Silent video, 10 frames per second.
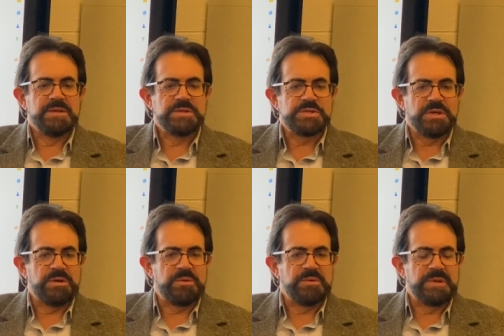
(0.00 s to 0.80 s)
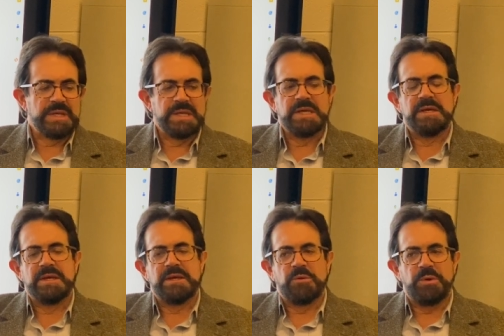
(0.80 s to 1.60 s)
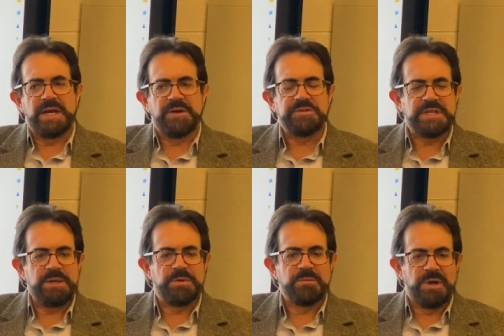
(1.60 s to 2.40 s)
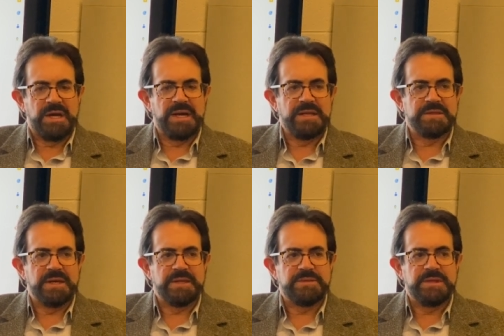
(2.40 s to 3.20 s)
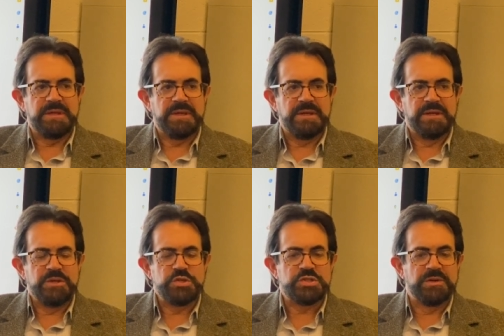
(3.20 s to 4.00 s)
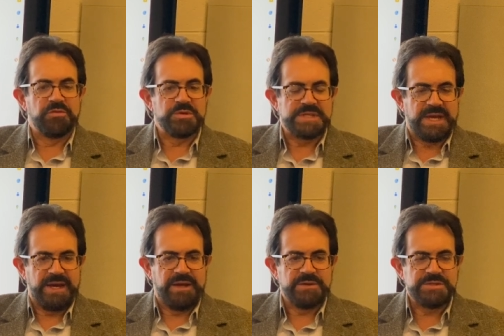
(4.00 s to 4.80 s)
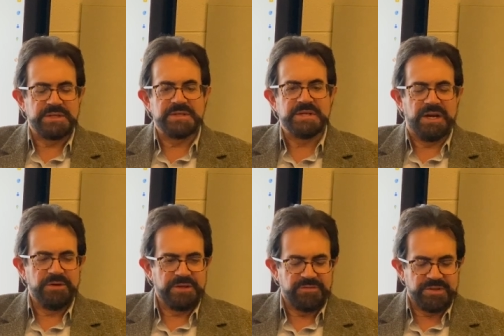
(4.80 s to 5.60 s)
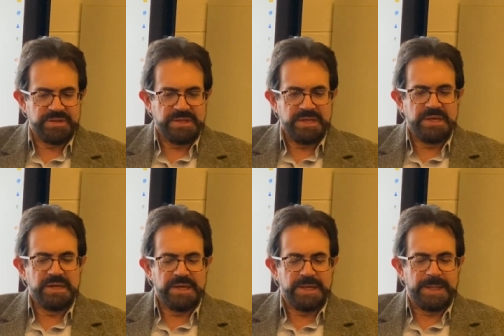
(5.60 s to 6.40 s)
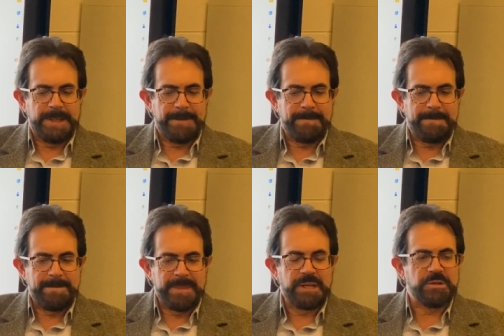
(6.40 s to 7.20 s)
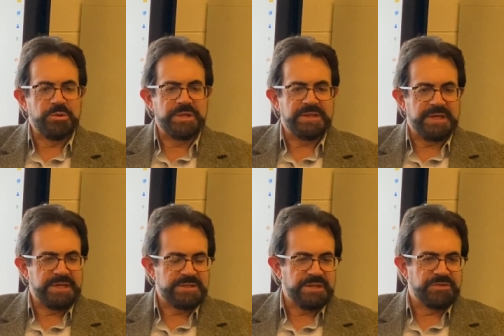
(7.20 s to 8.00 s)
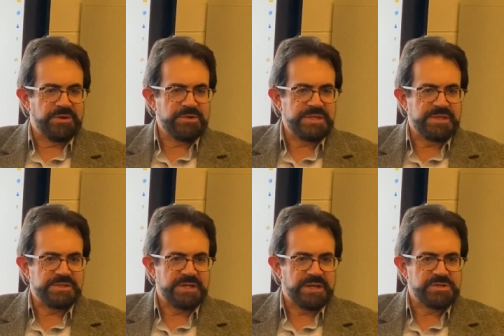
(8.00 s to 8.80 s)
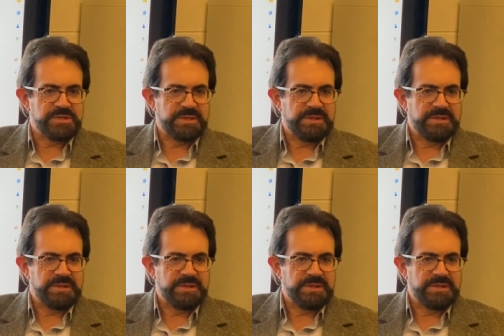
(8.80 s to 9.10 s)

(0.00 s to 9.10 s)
So we have to keep in mind that the Shivers house, the entirety of it, uh, including the 1813 section,